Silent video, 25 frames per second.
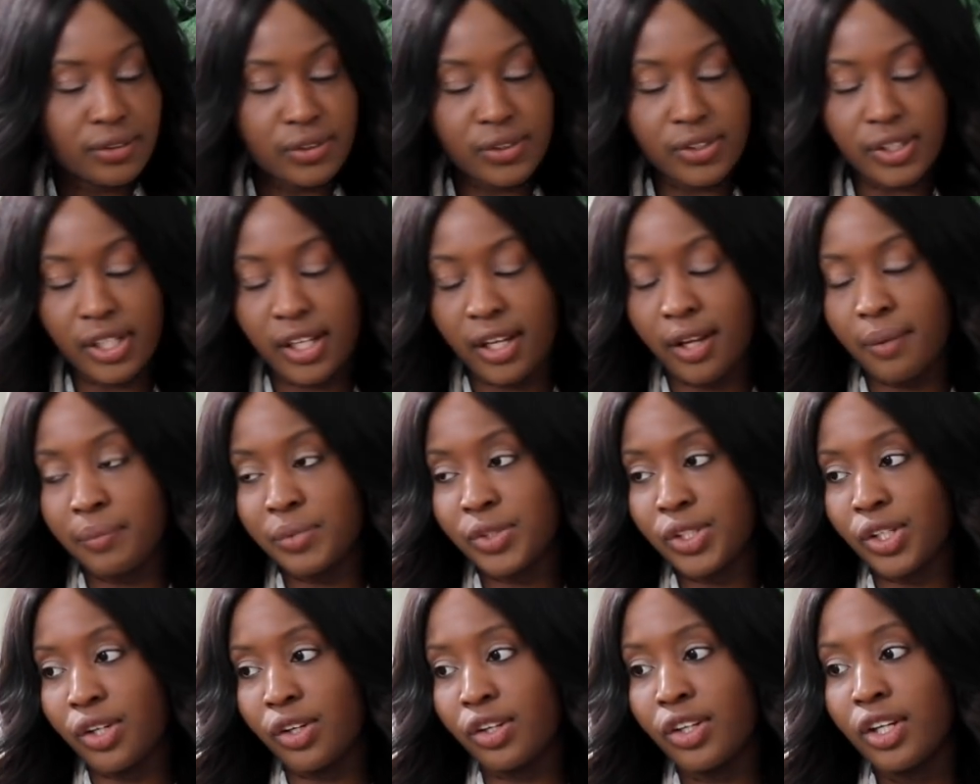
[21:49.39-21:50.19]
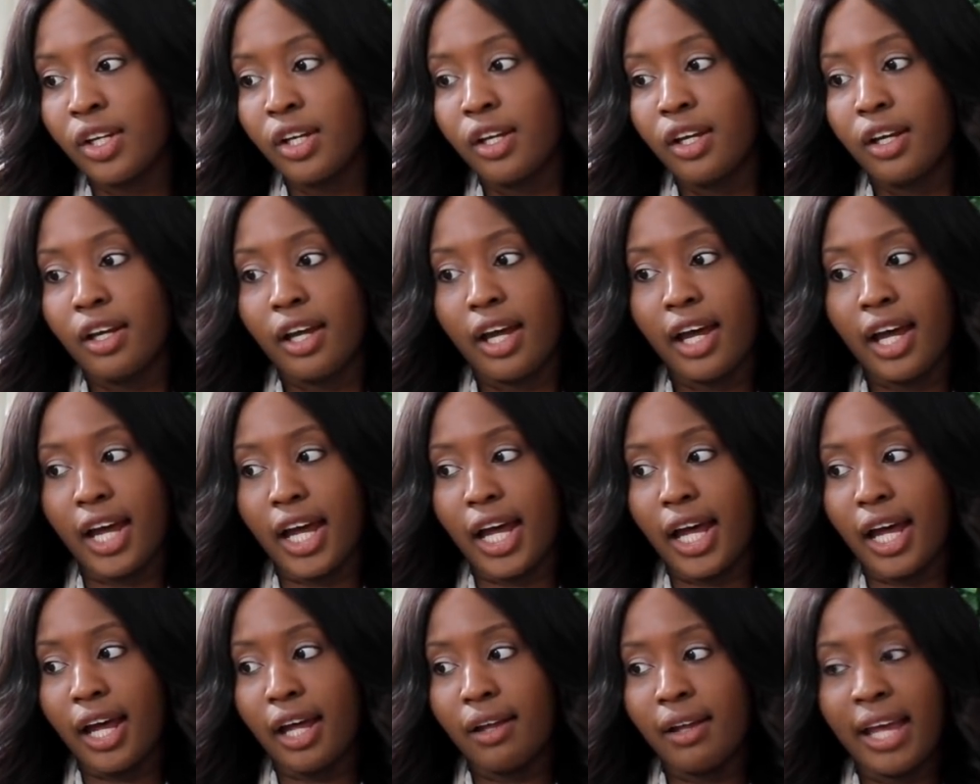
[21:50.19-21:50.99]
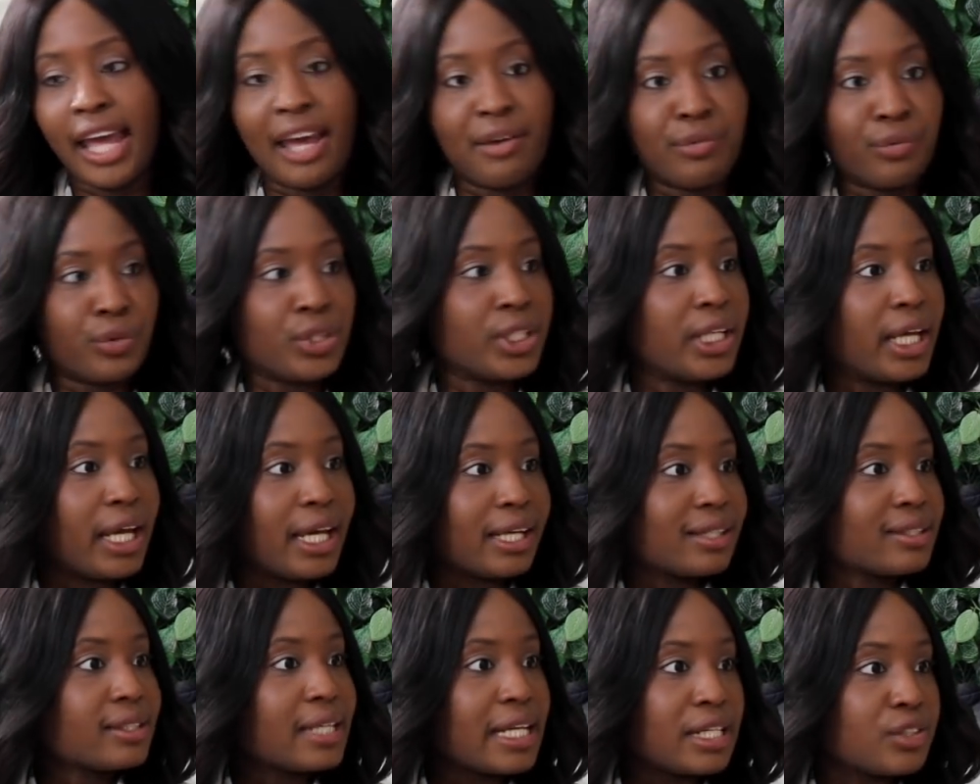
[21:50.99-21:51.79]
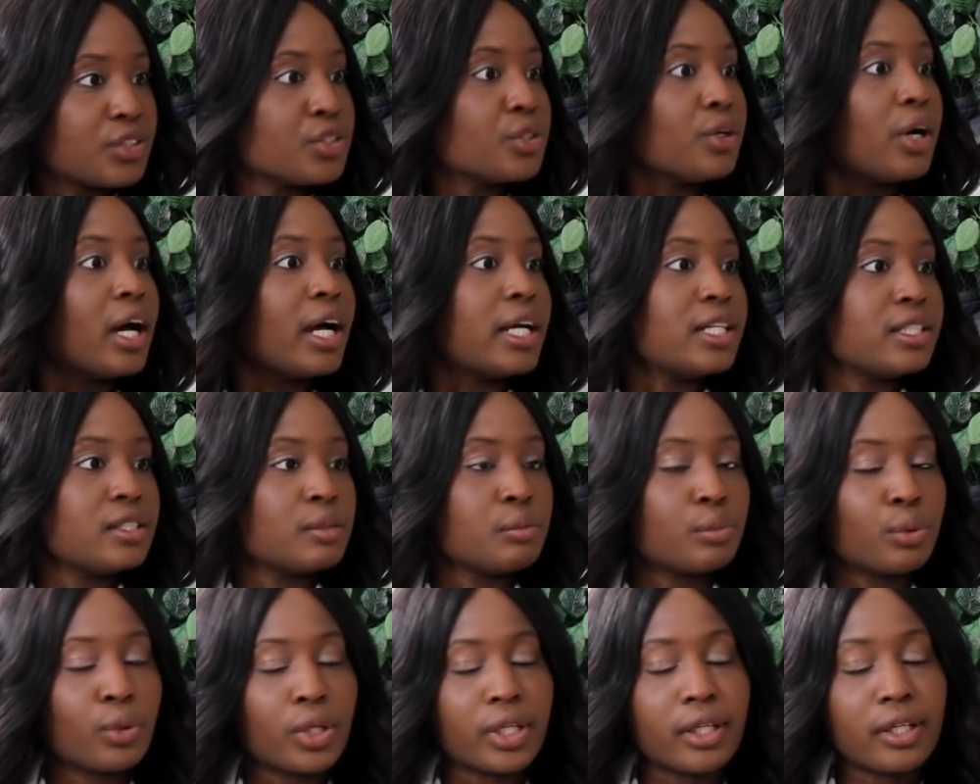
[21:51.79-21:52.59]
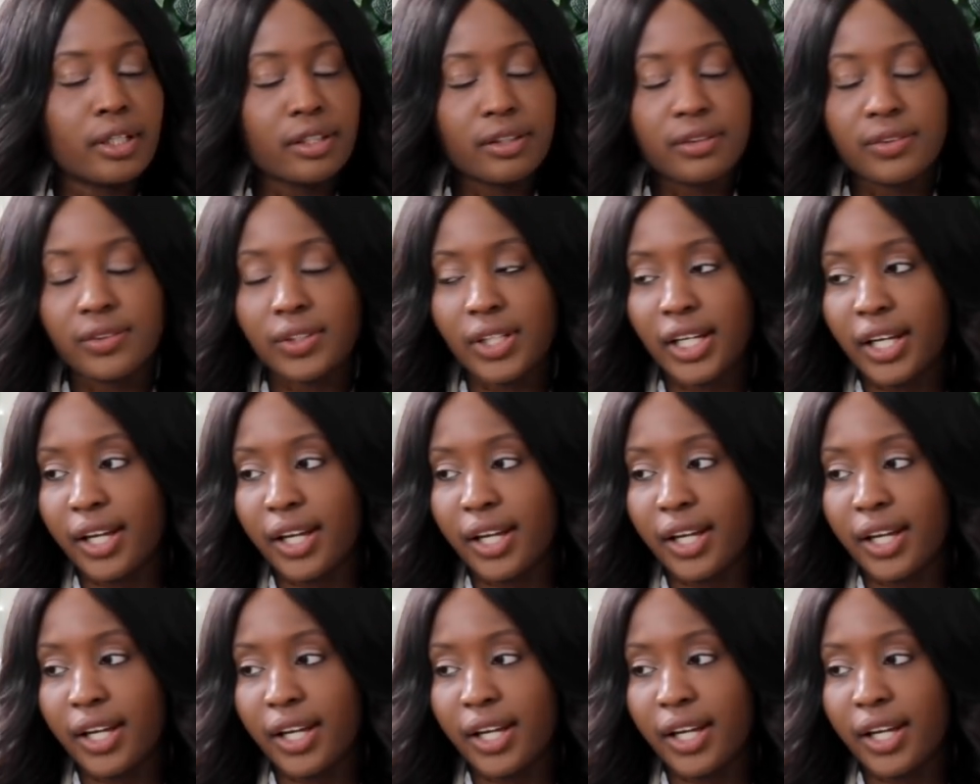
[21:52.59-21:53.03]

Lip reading: So everyday essential hygiene products.